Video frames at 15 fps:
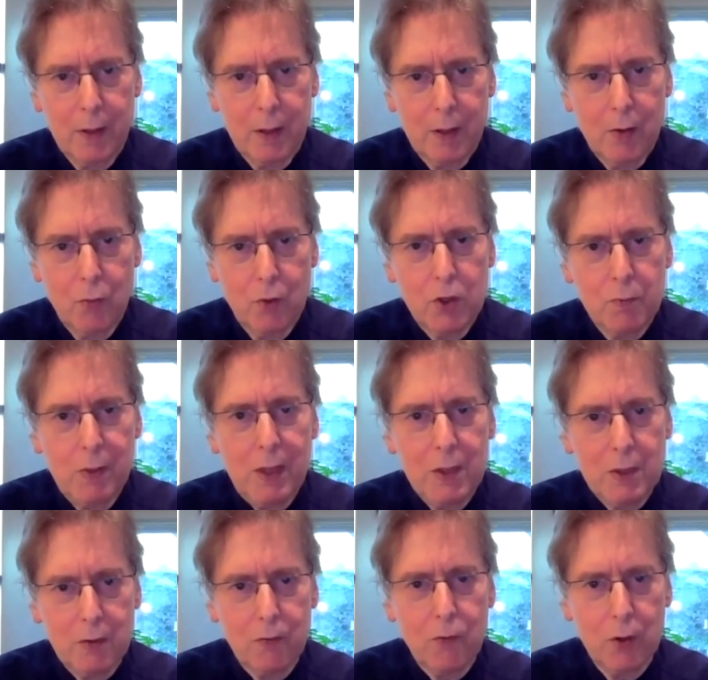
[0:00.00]
Which means,
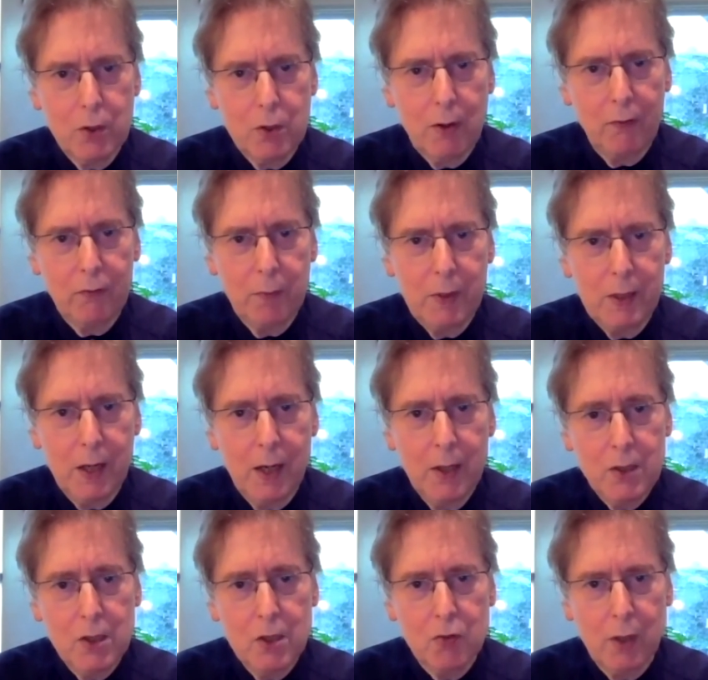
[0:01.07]
of course, you have to be
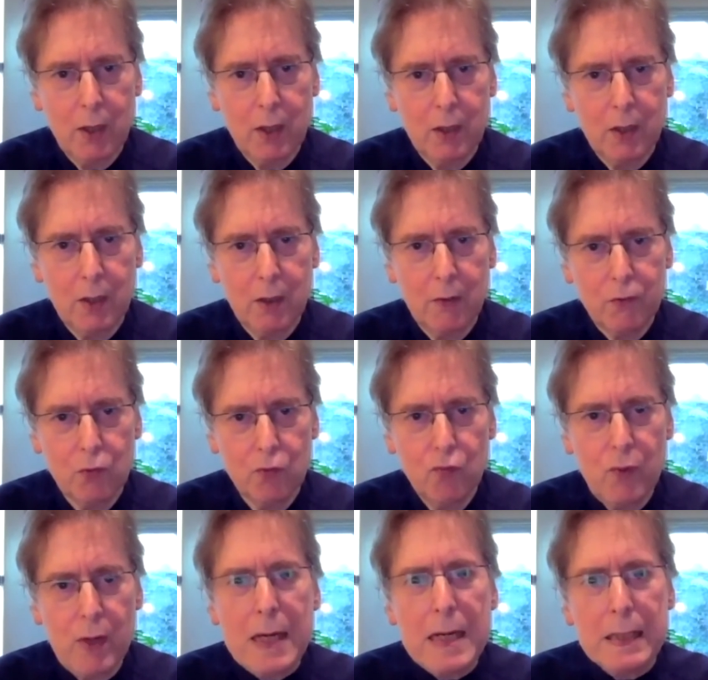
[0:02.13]
concentrated enough to
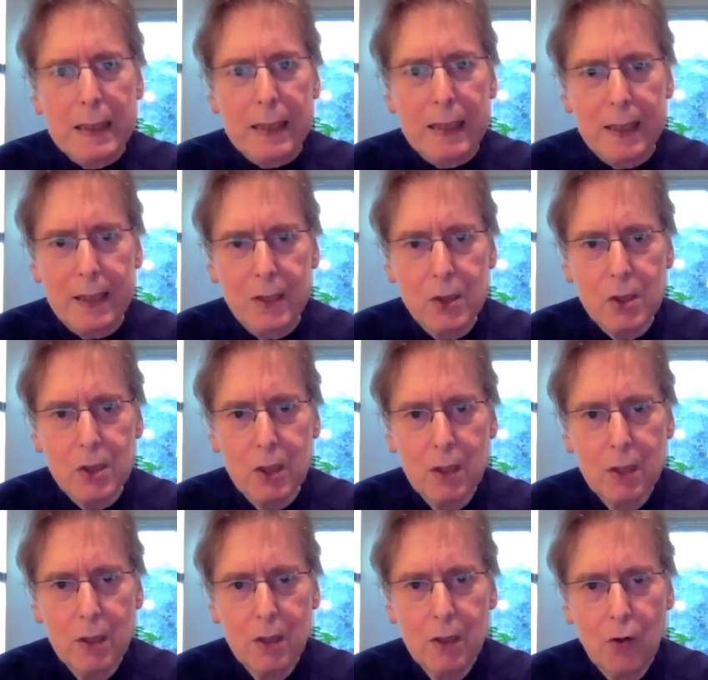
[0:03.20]
realize
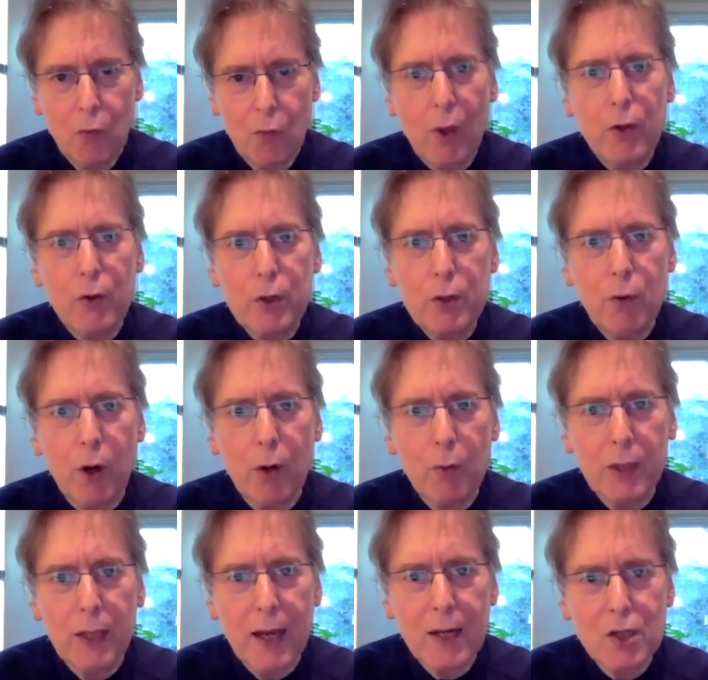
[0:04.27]
whether you are
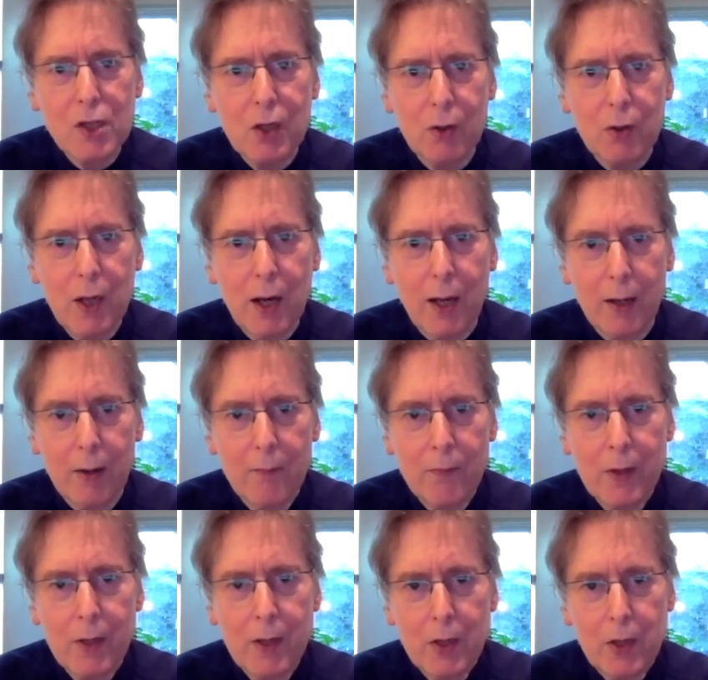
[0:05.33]
relaxing or not.
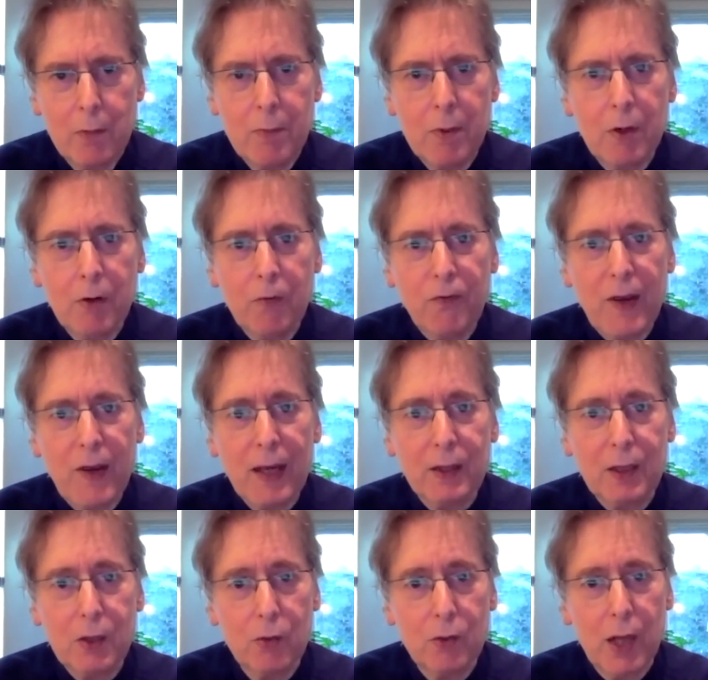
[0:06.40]
The mere fact
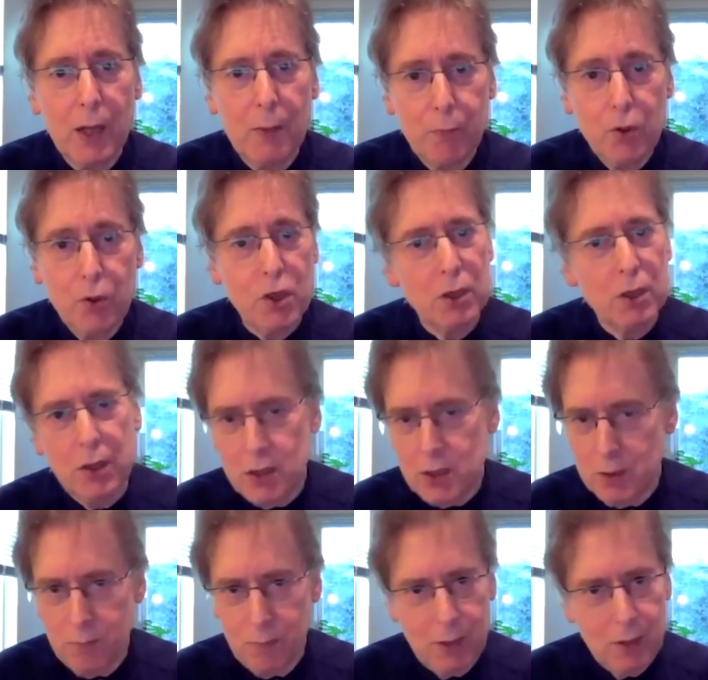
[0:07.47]
that you're not pushing
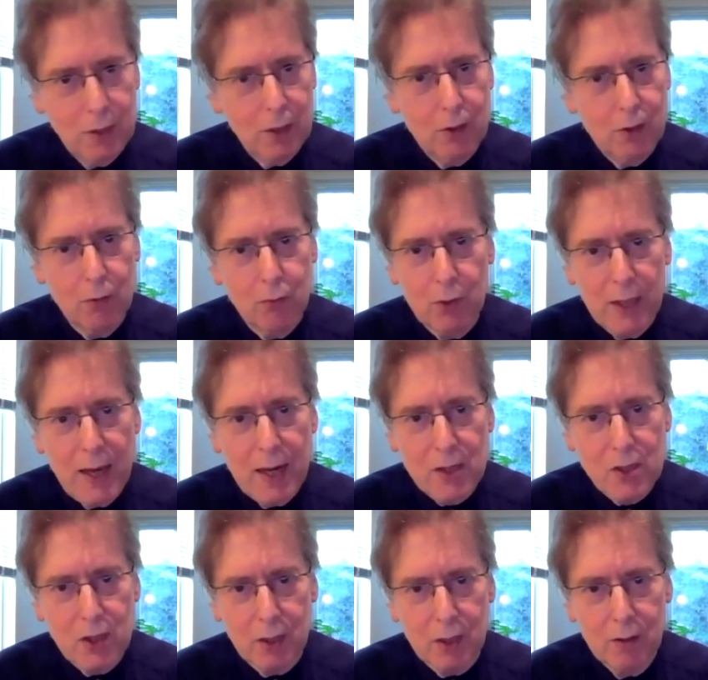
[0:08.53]
doesn't mean that you're
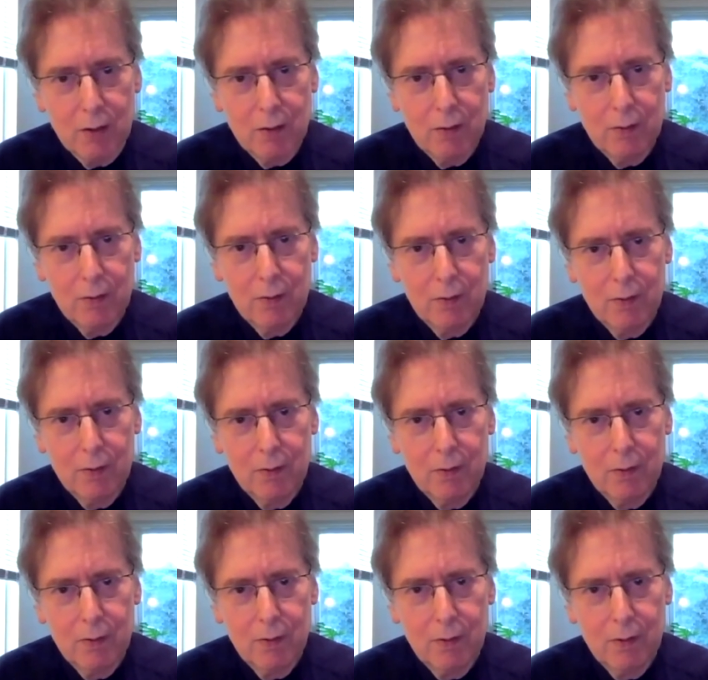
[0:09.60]
relaxing.
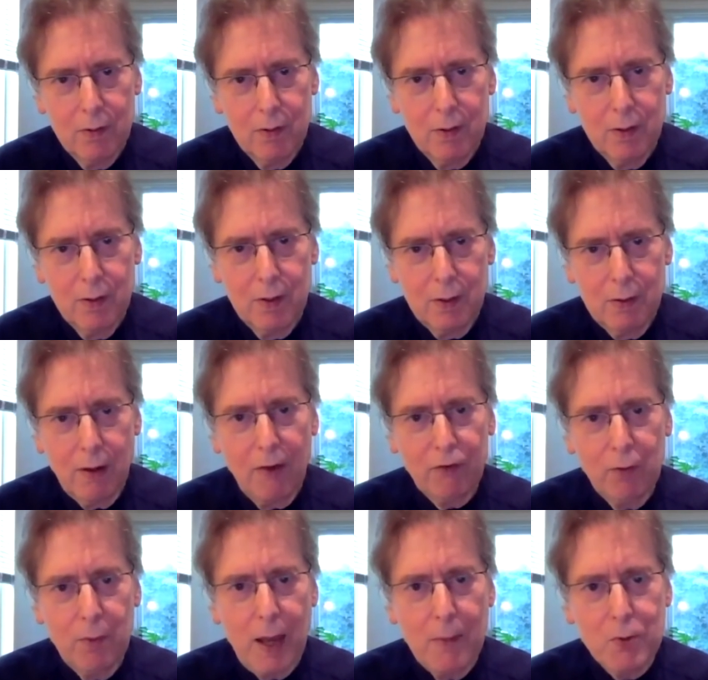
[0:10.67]
You have to be
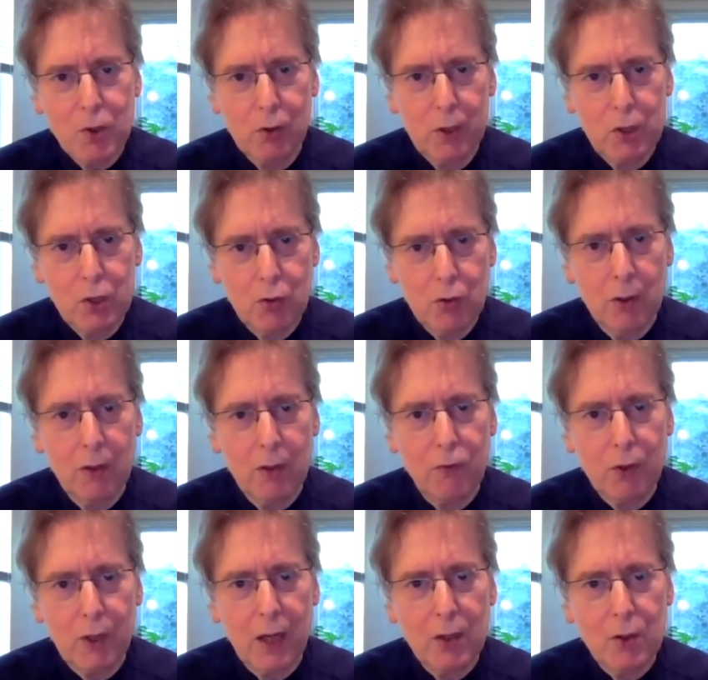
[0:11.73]
absolutely sure, and if you
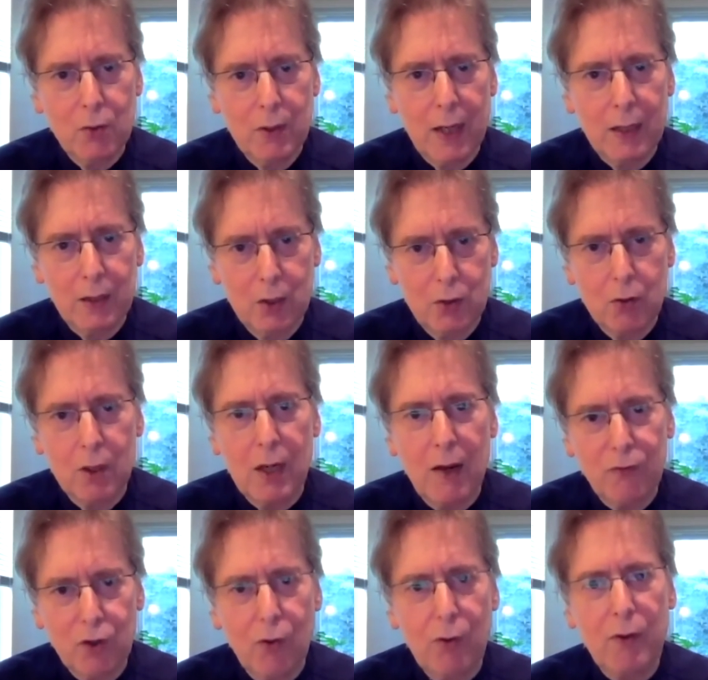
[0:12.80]
can't do that, then you're going to have
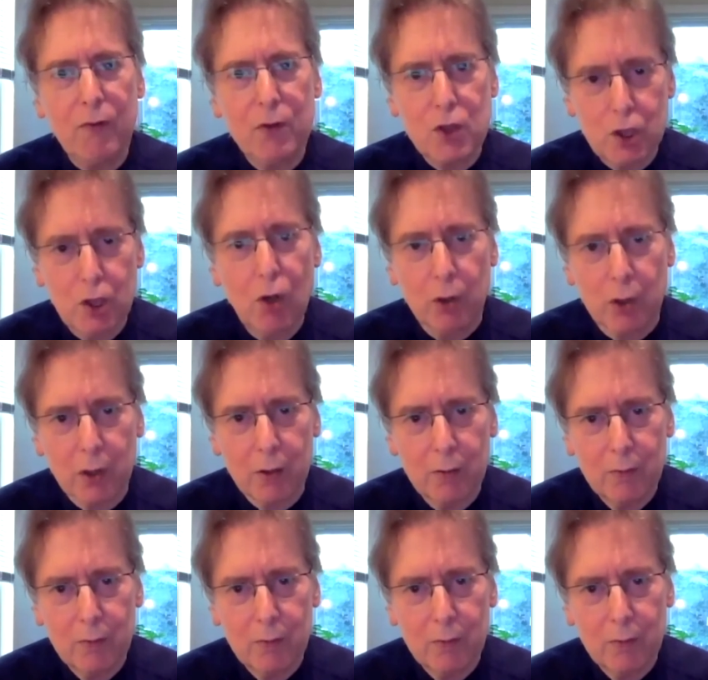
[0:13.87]
to go even slower.